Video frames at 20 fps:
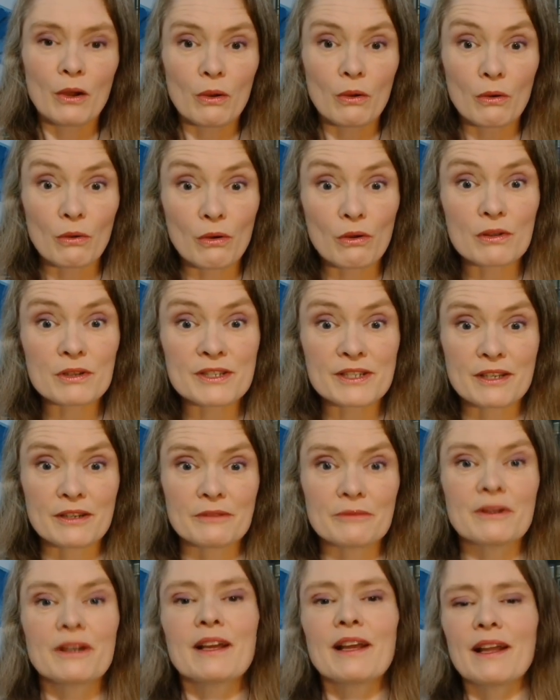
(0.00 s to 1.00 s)

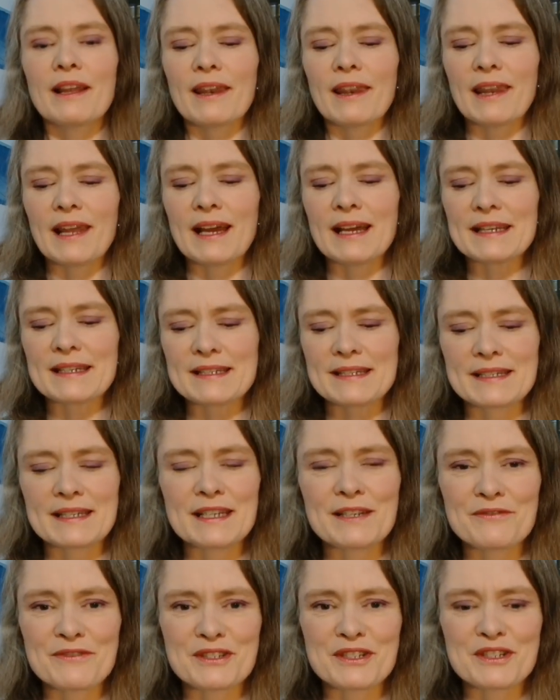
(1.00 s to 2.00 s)
Also, like
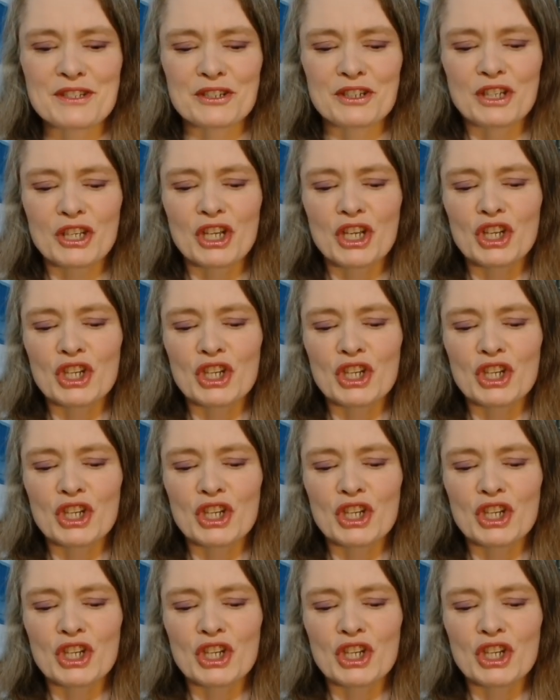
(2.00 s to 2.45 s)
Stevenson,